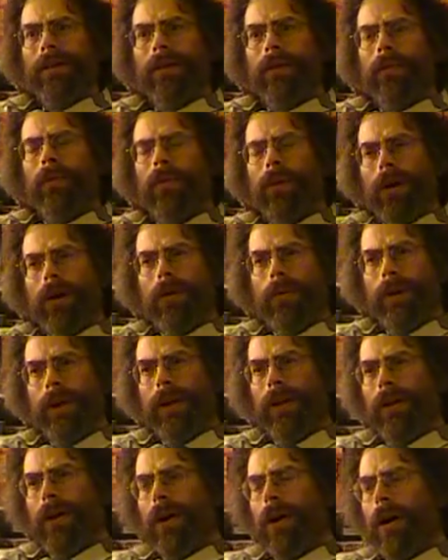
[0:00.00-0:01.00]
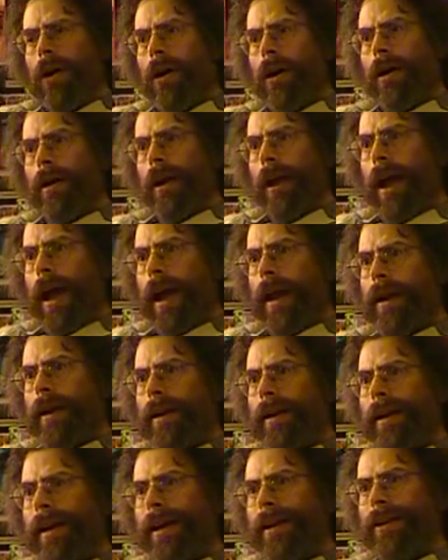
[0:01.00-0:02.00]
work real hard at
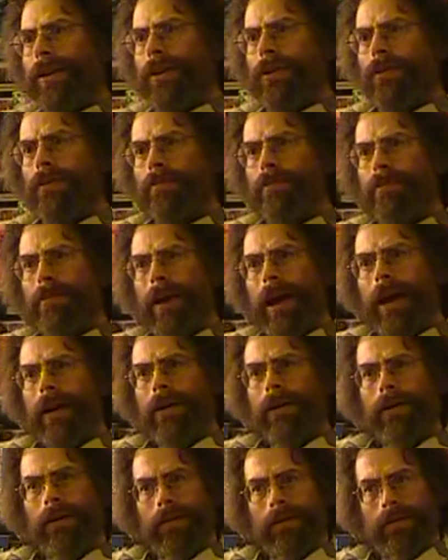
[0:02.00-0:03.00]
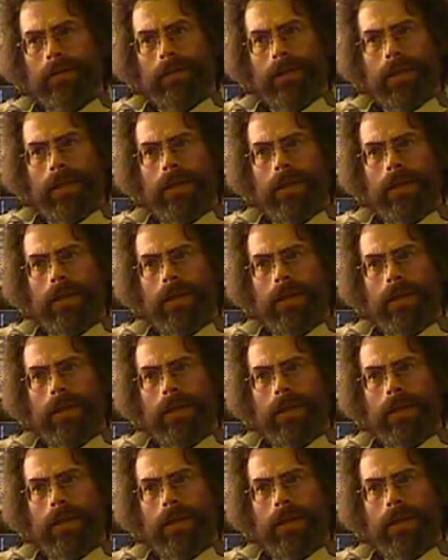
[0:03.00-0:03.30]
it and do better